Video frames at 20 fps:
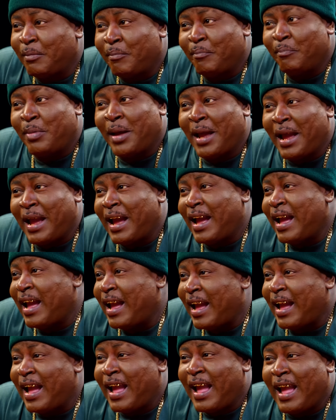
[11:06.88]
some
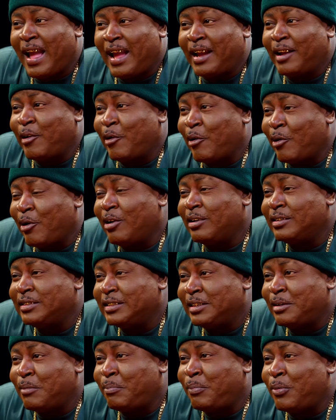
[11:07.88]
bad girls in the